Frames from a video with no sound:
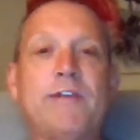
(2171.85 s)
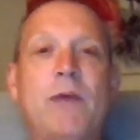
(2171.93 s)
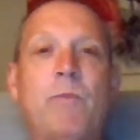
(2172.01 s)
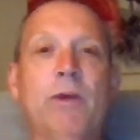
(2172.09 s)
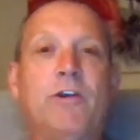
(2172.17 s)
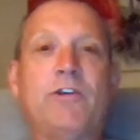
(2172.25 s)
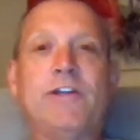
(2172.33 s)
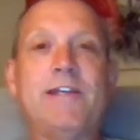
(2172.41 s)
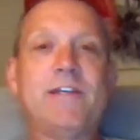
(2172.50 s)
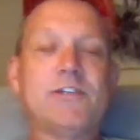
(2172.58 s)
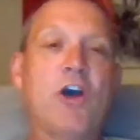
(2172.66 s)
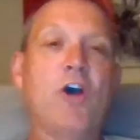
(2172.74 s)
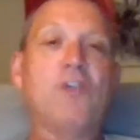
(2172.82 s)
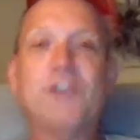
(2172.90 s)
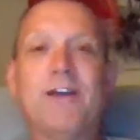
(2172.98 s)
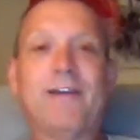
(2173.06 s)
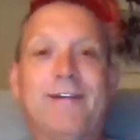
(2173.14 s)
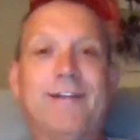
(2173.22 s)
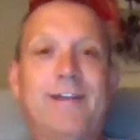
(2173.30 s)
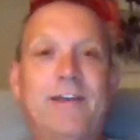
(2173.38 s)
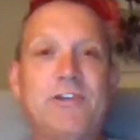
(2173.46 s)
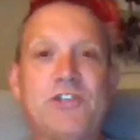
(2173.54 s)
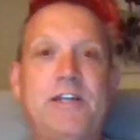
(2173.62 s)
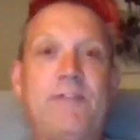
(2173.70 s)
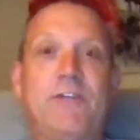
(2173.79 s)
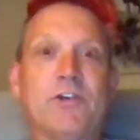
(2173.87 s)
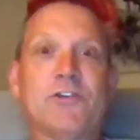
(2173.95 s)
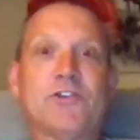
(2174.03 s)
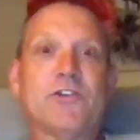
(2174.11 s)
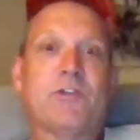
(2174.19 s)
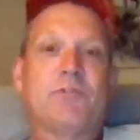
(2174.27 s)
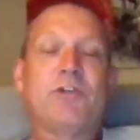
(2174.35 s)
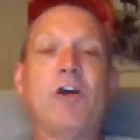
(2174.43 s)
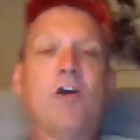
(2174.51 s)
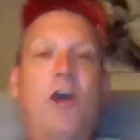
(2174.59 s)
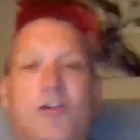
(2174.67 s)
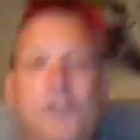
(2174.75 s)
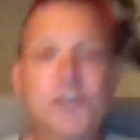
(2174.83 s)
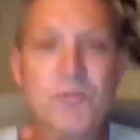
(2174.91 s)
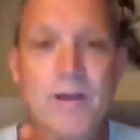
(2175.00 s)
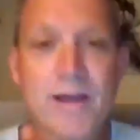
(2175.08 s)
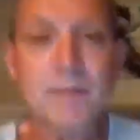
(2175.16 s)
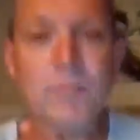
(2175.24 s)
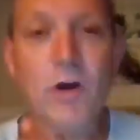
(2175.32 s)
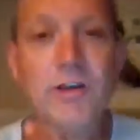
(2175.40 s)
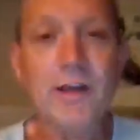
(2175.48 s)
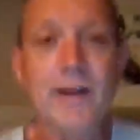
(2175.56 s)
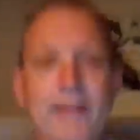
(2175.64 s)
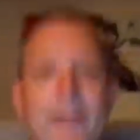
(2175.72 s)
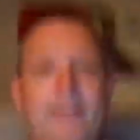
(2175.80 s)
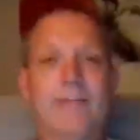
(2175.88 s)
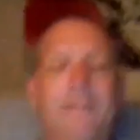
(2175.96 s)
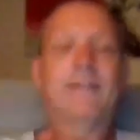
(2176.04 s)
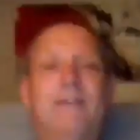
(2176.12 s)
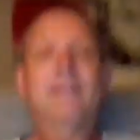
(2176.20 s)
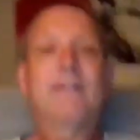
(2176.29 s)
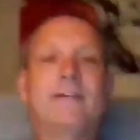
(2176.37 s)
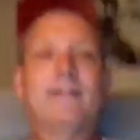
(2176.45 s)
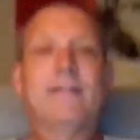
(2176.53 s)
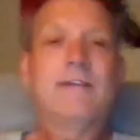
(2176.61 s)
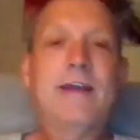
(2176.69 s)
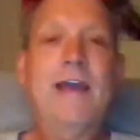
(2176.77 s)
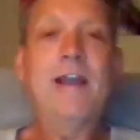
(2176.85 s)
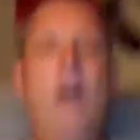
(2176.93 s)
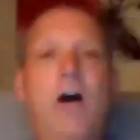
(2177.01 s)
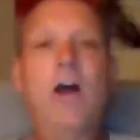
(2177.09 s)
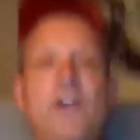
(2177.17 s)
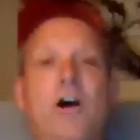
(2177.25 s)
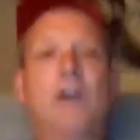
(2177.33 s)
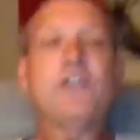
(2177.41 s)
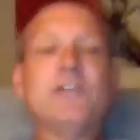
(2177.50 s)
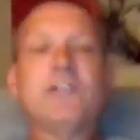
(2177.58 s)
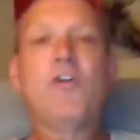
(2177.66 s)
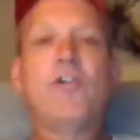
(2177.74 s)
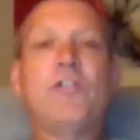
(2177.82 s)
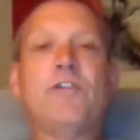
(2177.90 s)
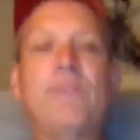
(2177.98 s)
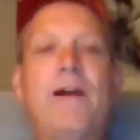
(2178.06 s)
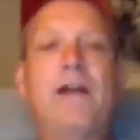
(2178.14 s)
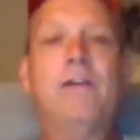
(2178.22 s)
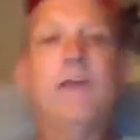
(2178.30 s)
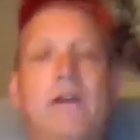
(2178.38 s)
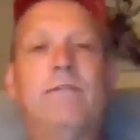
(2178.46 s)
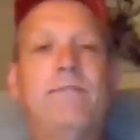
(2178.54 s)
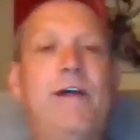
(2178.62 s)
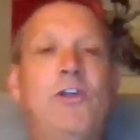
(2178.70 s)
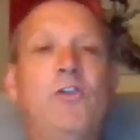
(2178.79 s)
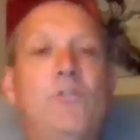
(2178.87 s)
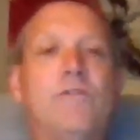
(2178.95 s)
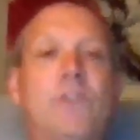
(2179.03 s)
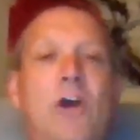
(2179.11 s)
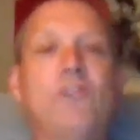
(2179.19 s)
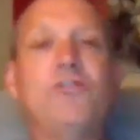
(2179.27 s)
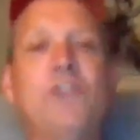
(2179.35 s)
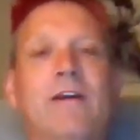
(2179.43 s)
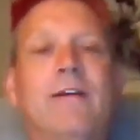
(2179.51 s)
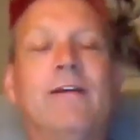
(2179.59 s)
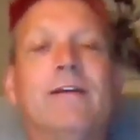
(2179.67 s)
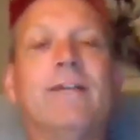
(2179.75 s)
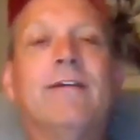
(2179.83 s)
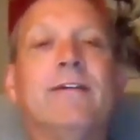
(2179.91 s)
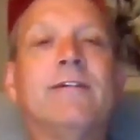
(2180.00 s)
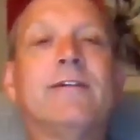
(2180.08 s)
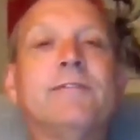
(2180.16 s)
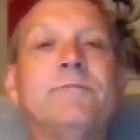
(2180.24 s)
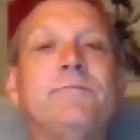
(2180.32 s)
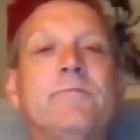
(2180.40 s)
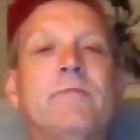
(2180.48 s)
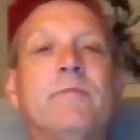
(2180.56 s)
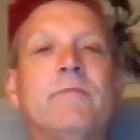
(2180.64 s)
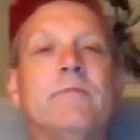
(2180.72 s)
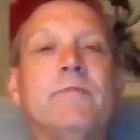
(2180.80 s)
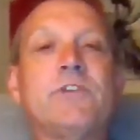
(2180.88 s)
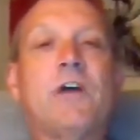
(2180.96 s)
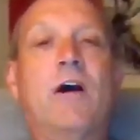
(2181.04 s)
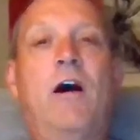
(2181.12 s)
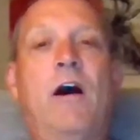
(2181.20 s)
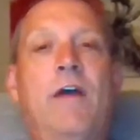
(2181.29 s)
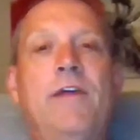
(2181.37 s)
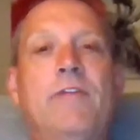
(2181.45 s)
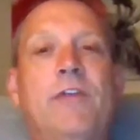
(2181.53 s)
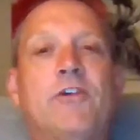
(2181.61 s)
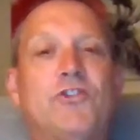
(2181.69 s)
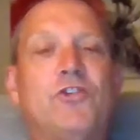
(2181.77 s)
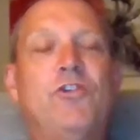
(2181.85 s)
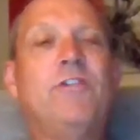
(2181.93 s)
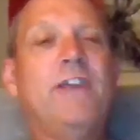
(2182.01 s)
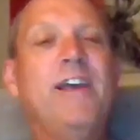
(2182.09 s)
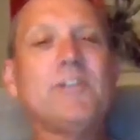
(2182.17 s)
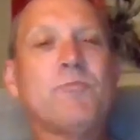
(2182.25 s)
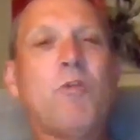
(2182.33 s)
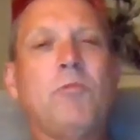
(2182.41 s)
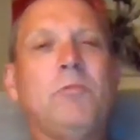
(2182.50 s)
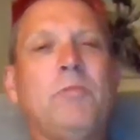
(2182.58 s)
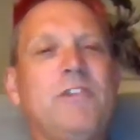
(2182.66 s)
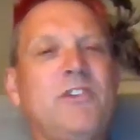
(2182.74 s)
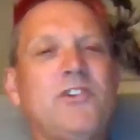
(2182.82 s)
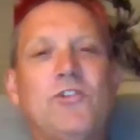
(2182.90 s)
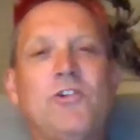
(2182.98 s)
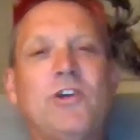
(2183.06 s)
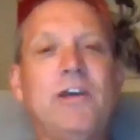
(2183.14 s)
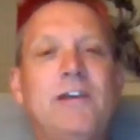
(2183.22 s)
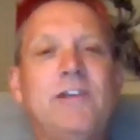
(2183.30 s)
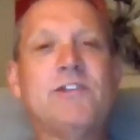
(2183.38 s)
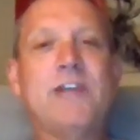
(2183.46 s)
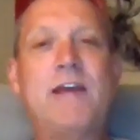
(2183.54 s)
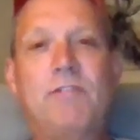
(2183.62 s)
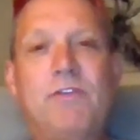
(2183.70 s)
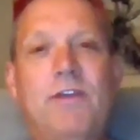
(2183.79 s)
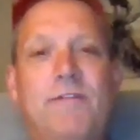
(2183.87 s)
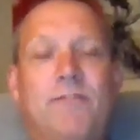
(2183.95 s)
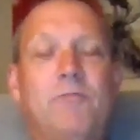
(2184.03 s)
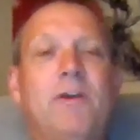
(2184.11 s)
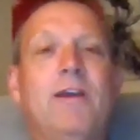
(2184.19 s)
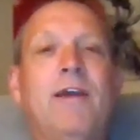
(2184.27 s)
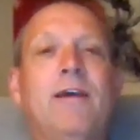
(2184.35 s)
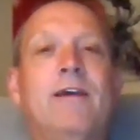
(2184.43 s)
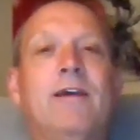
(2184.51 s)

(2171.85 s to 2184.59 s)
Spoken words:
Dad went and did his coaching certificates because there were no coaches around in my day. And I just learned the value of coaching. So I think those two things are probably the two keys to everything for me.